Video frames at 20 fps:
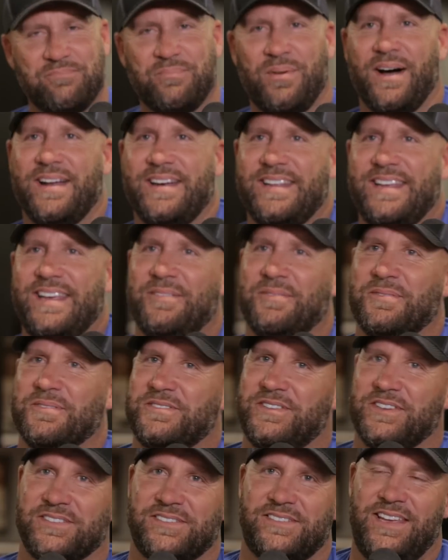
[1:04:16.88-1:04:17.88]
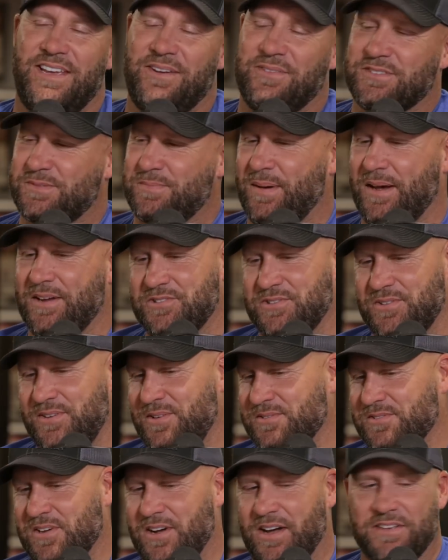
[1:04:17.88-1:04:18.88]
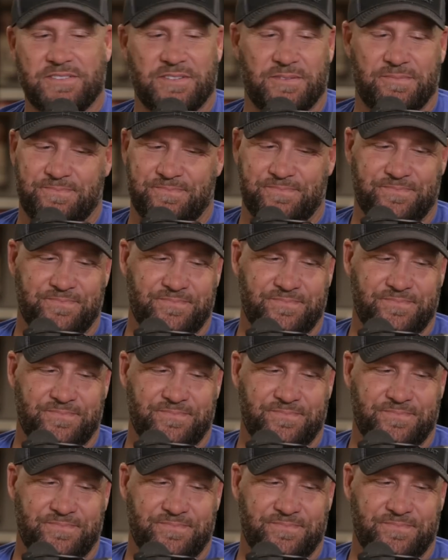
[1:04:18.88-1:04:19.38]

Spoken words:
But he was special. He was awesome.